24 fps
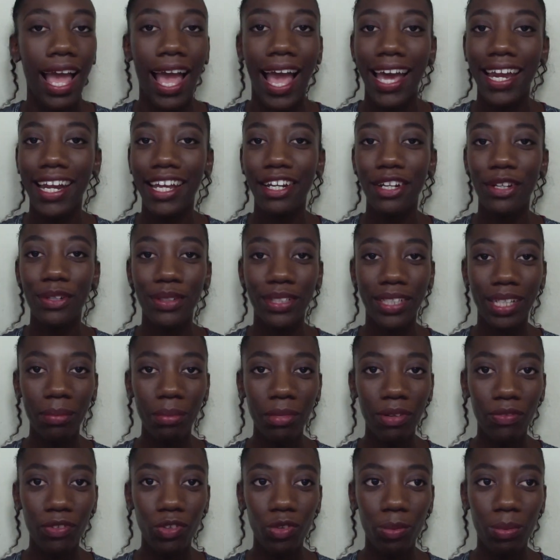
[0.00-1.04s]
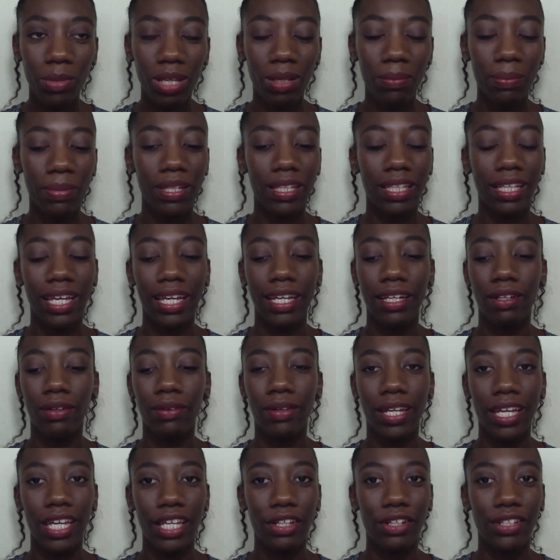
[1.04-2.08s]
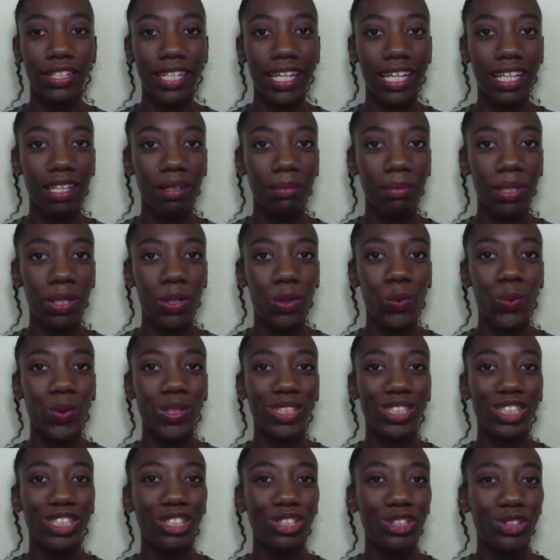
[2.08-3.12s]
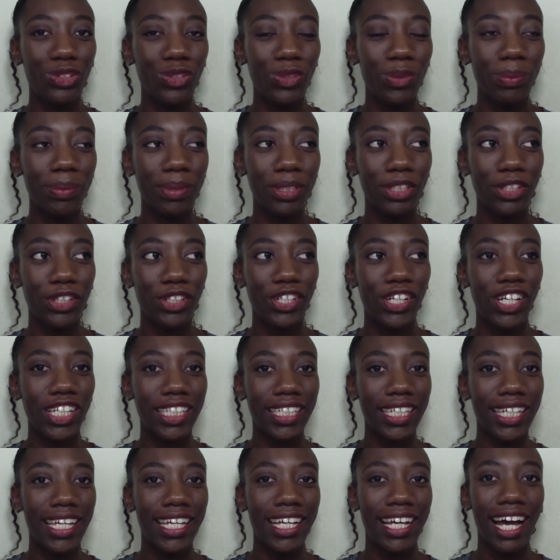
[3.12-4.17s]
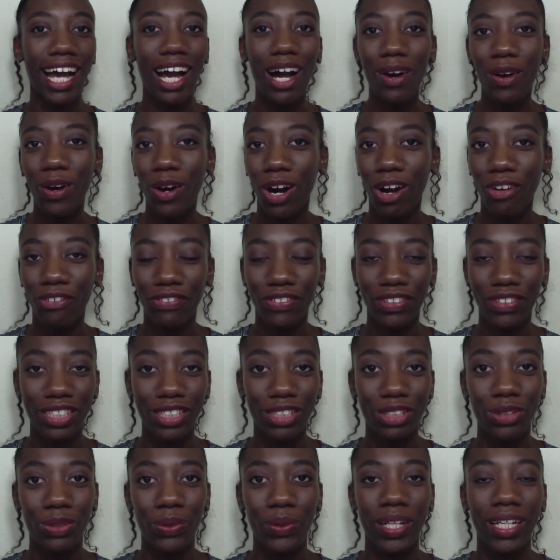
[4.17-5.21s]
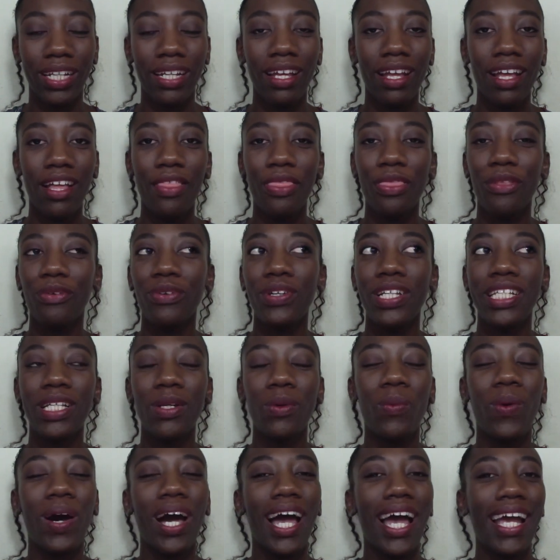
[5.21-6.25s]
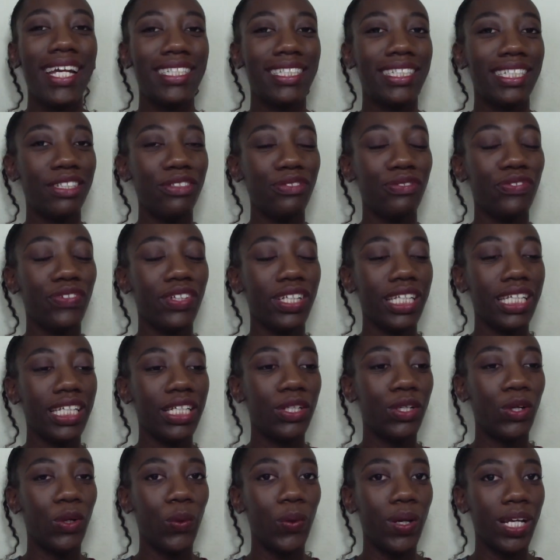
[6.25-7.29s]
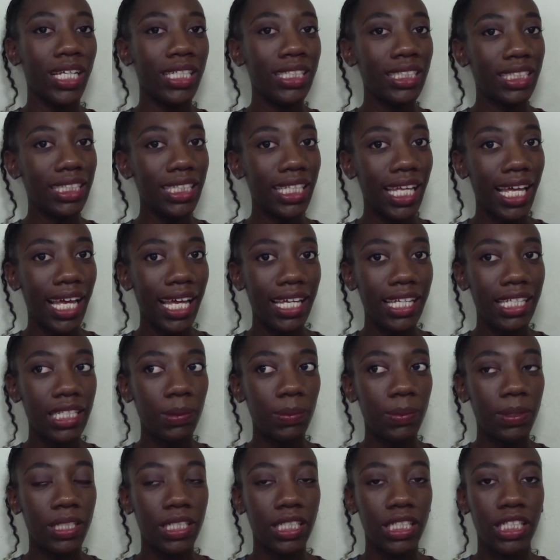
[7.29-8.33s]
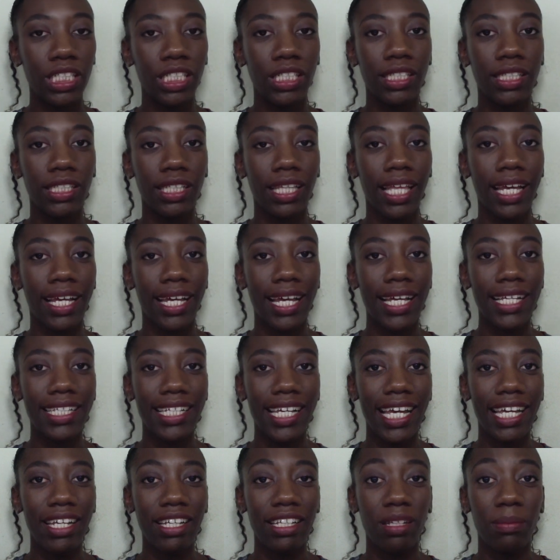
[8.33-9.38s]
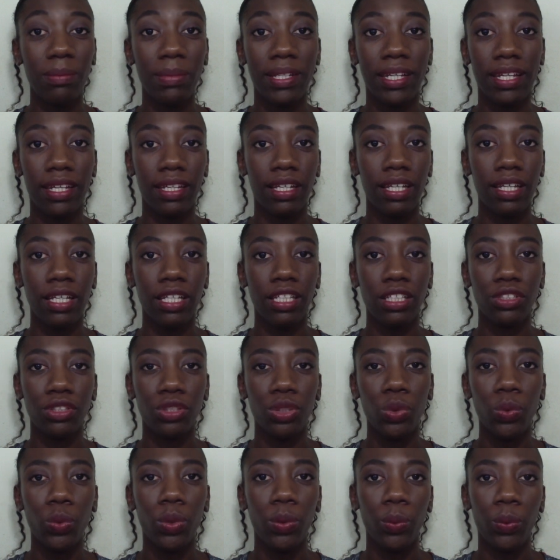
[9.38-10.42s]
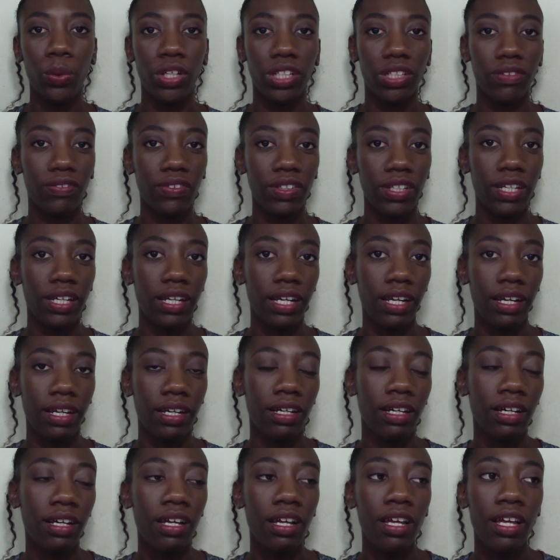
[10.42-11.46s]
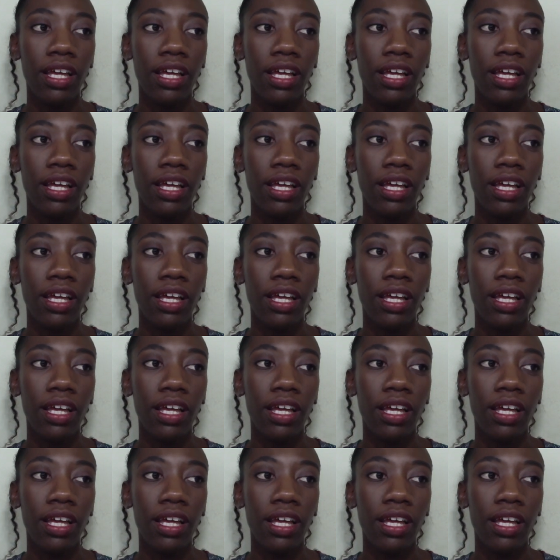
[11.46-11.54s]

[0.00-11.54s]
And I know some of you may be like, okay, you're telling me what to do, but you're not saying how often to do it. The reason why I didn't really go into that is because, like I said in the beginning, do what works for your hair.